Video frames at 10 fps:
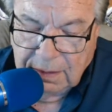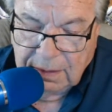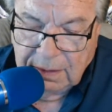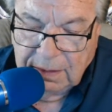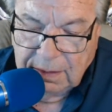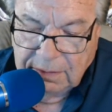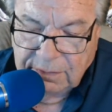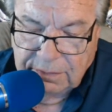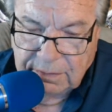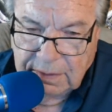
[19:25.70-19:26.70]

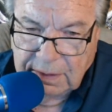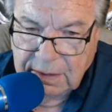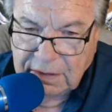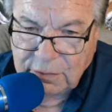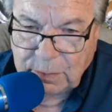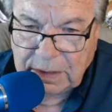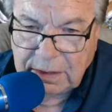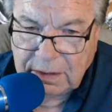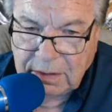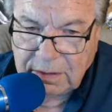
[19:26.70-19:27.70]
he can explain
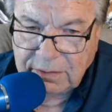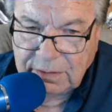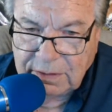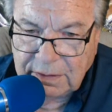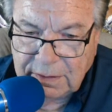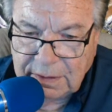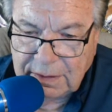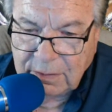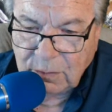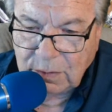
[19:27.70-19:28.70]
it all to you
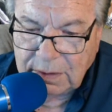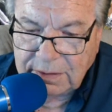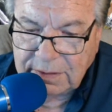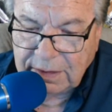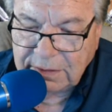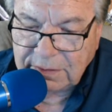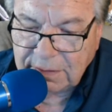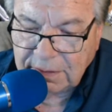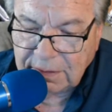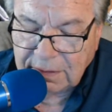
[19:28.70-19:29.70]
and what it takes
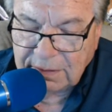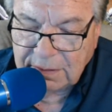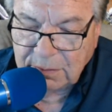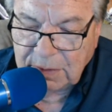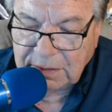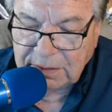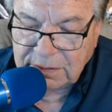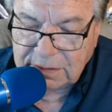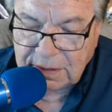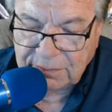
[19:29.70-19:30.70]
to make this
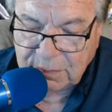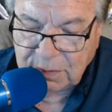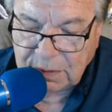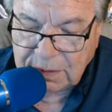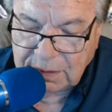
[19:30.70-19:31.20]
stuff work